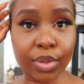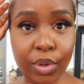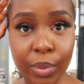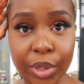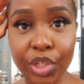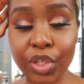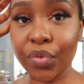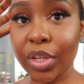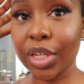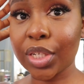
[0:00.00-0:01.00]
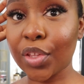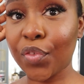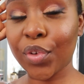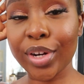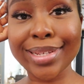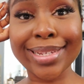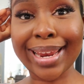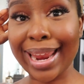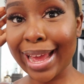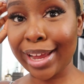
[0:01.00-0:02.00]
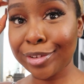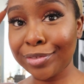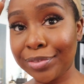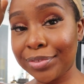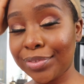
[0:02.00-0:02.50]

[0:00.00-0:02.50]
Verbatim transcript: So we just finished the first live.